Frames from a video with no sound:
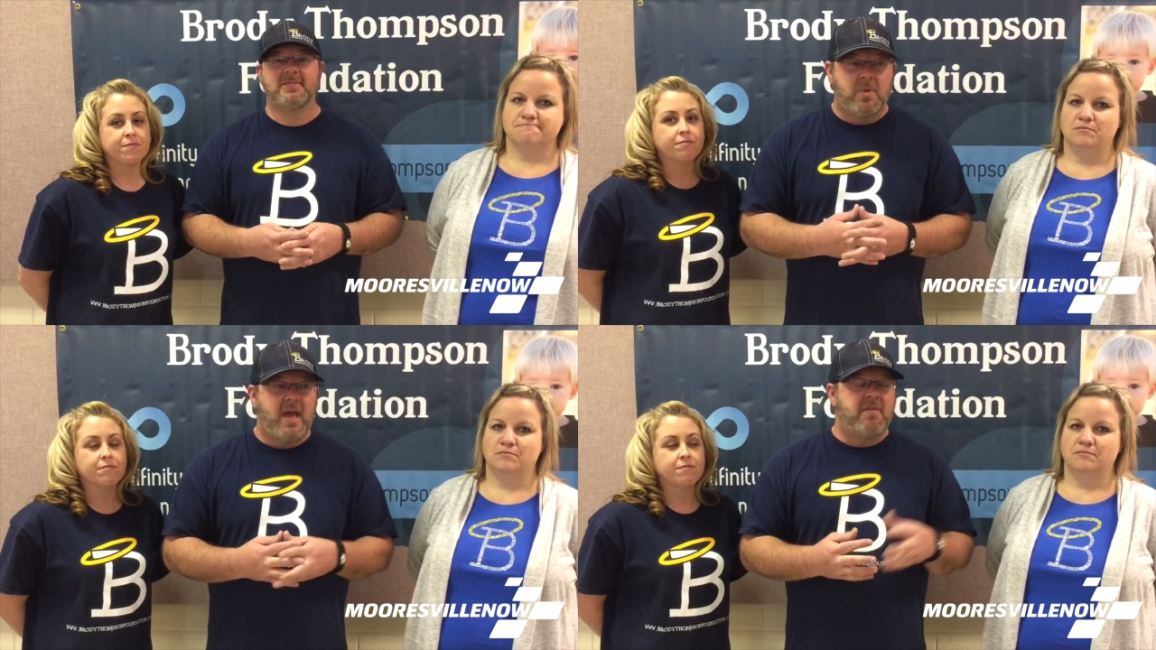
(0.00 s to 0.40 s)

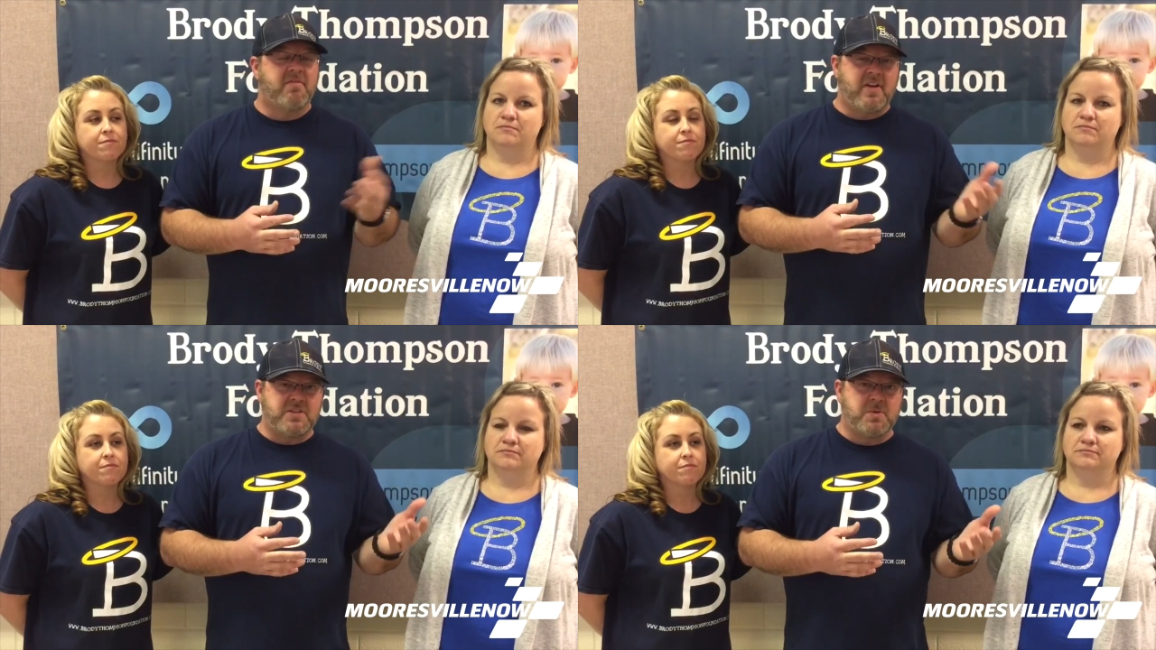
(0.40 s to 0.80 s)
Speaker 1: We have
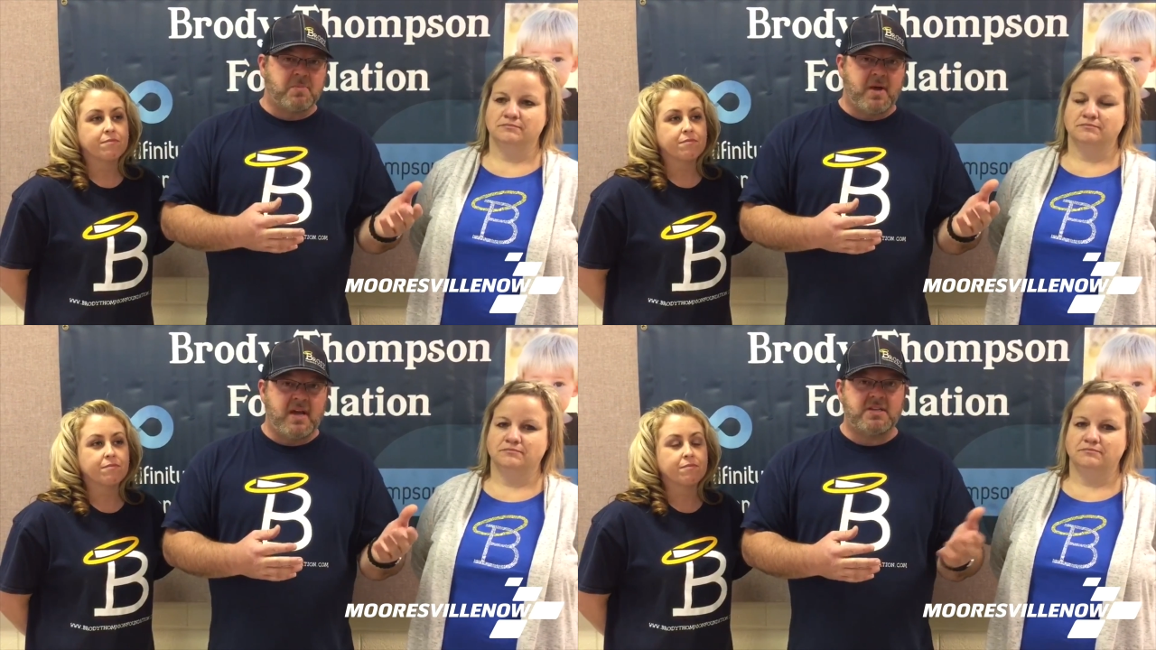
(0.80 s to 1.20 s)
a
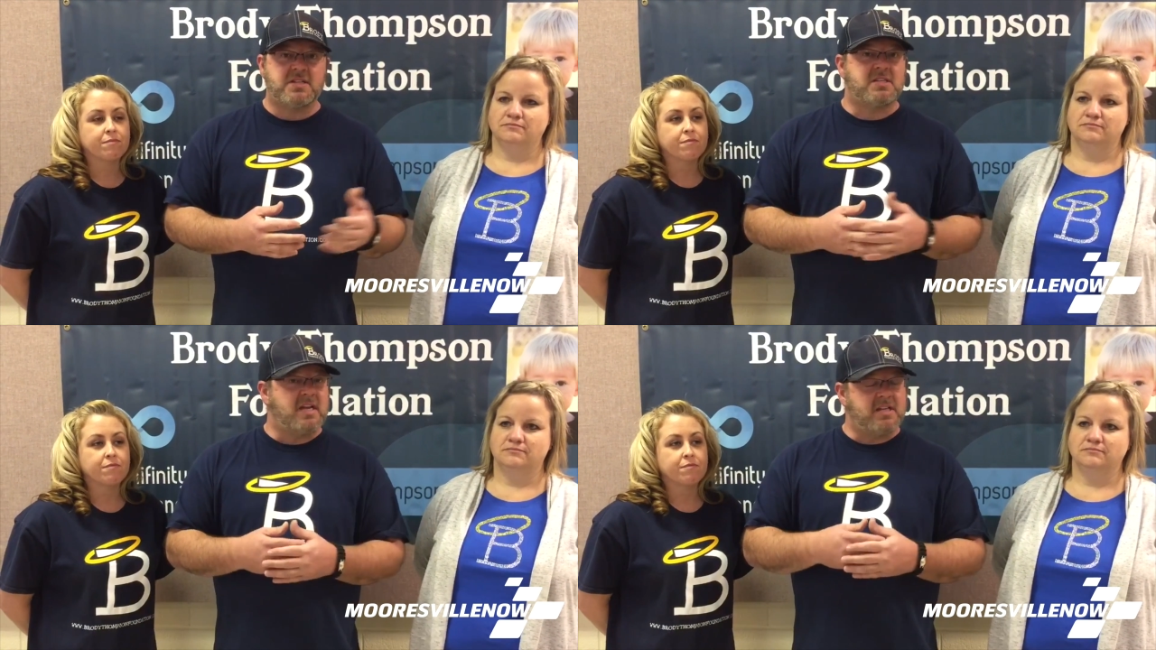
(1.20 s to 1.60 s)
Facebook page.
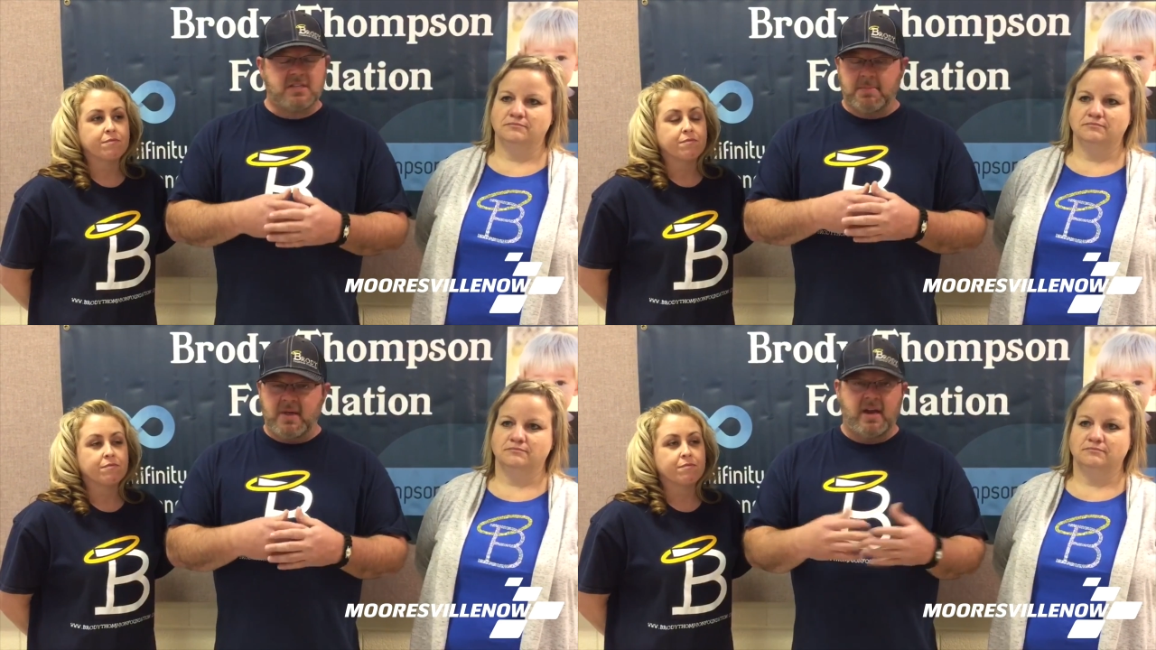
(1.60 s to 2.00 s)
It's,
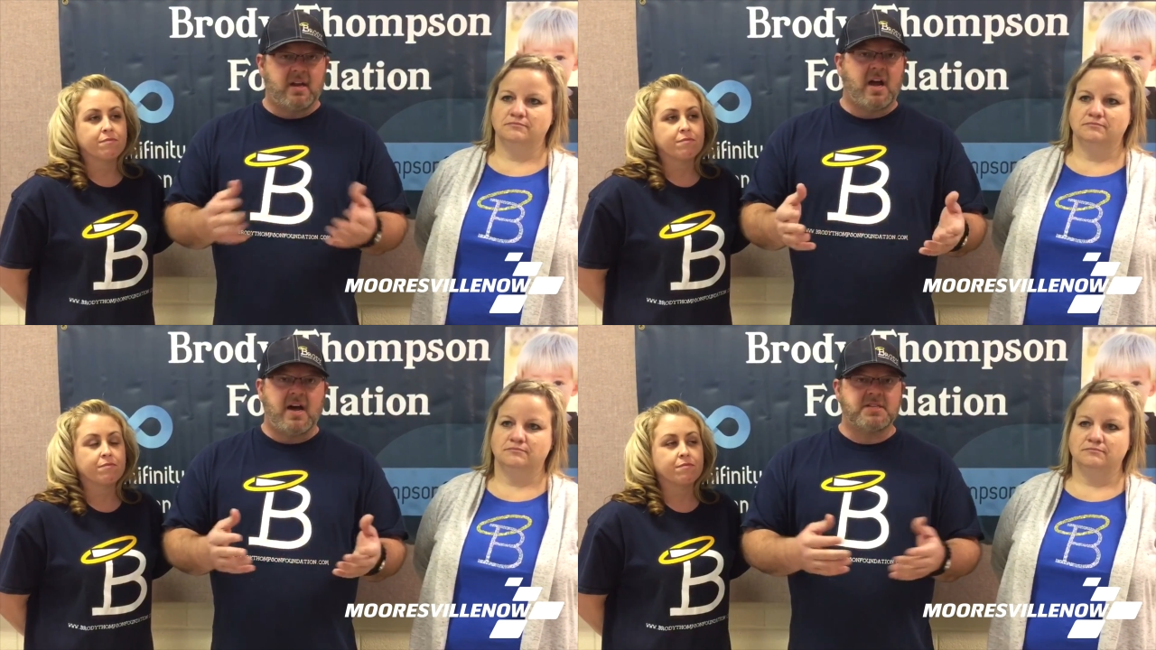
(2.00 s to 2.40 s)
it's
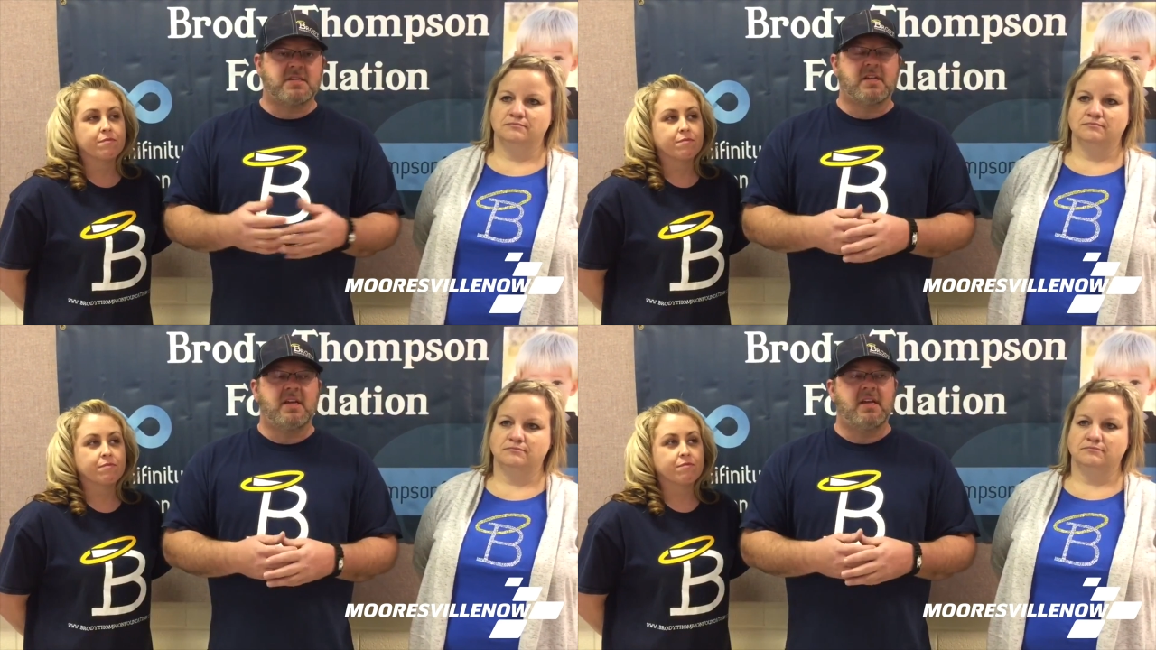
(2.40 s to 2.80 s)
updated
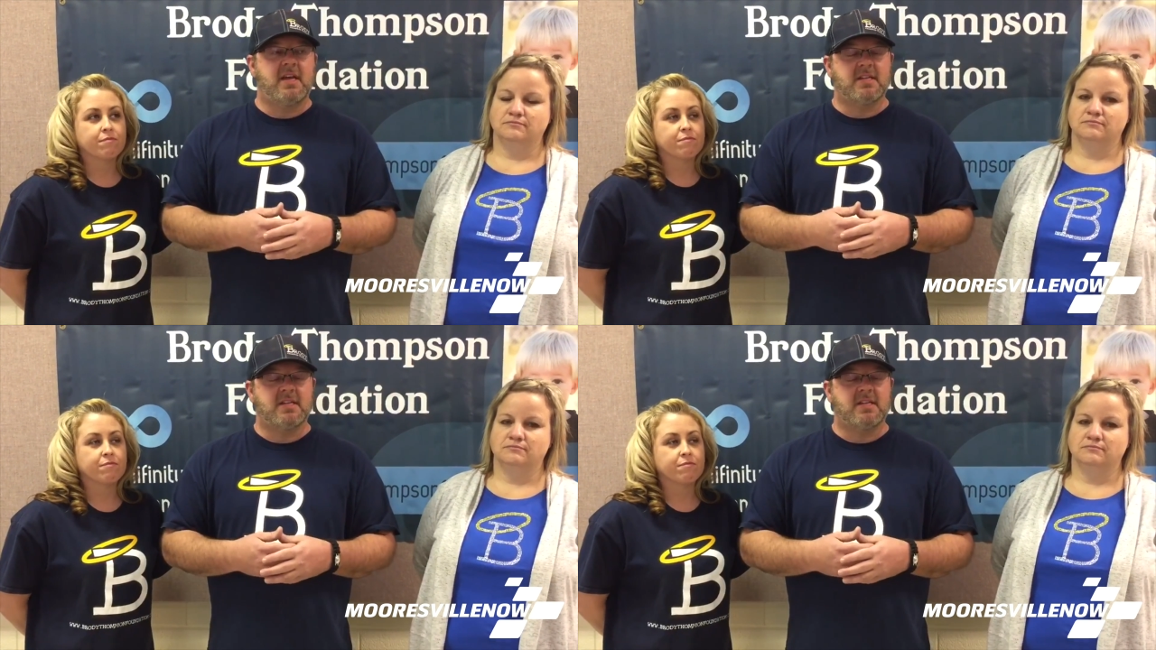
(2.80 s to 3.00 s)
constantly.